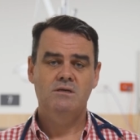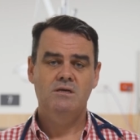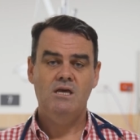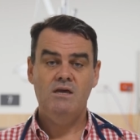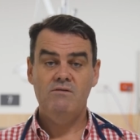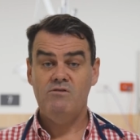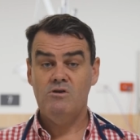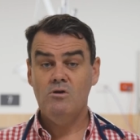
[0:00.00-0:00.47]

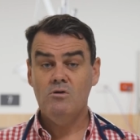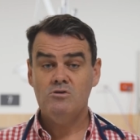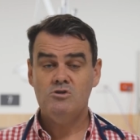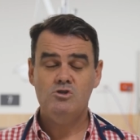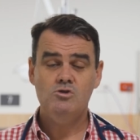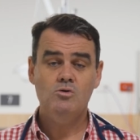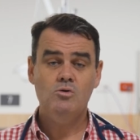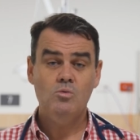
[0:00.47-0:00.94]
If you're not
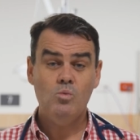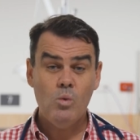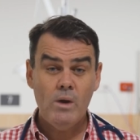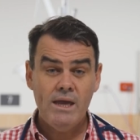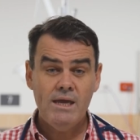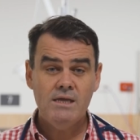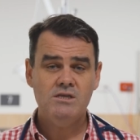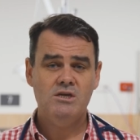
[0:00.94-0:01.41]
sure
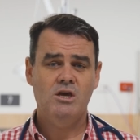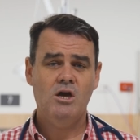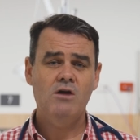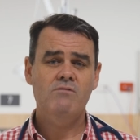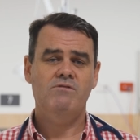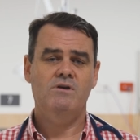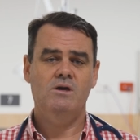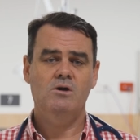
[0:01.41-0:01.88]
where to
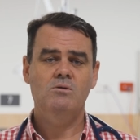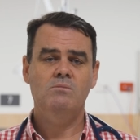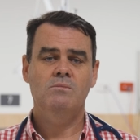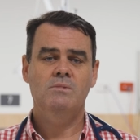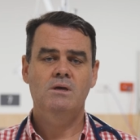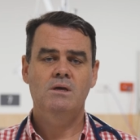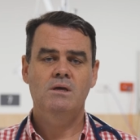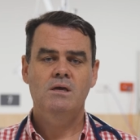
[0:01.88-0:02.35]
go for help,
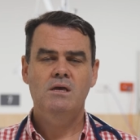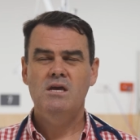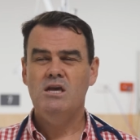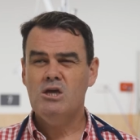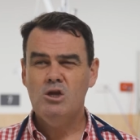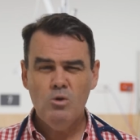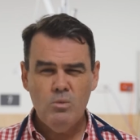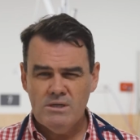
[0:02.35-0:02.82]

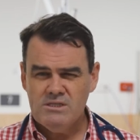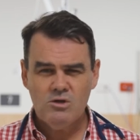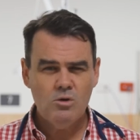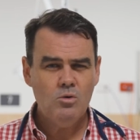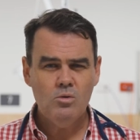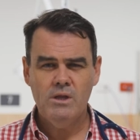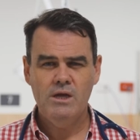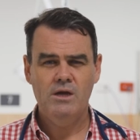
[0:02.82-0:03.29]
you can always
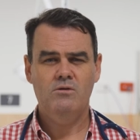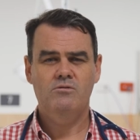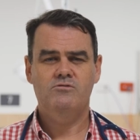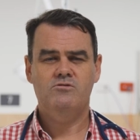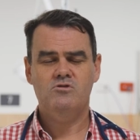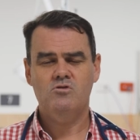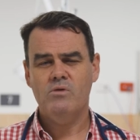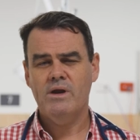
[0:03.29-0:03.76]
call
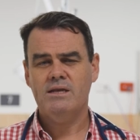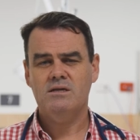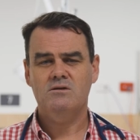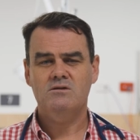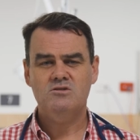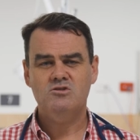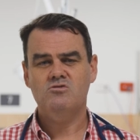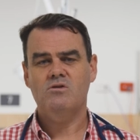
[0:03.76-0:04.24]
Health Direct
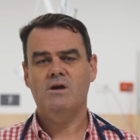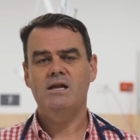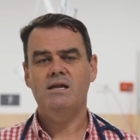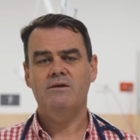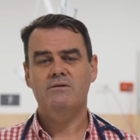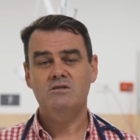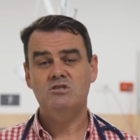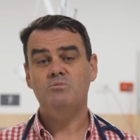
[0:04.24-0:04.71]

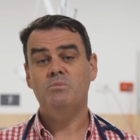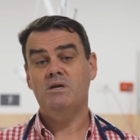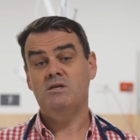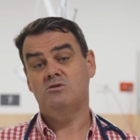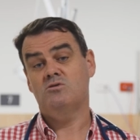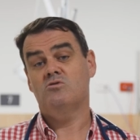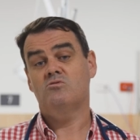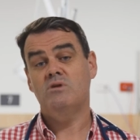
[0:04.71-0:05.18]
Australia and
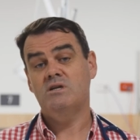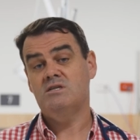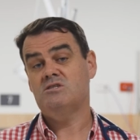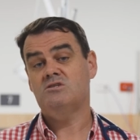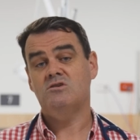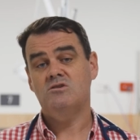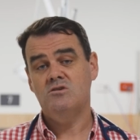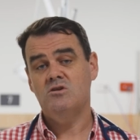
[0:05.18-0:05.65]
speak to a
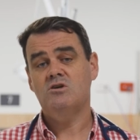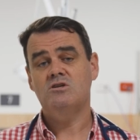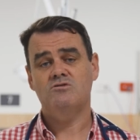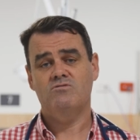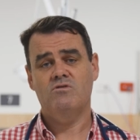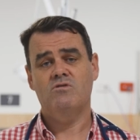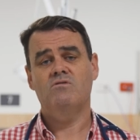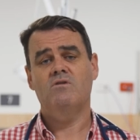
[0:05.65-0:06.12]
registered nurse
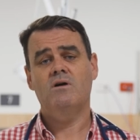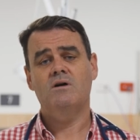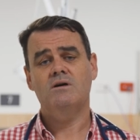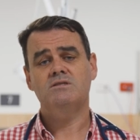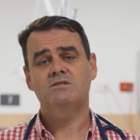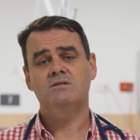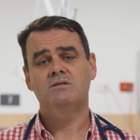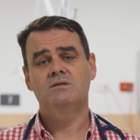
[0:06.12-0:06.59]
for
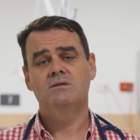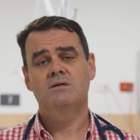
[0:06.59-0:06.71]
advice.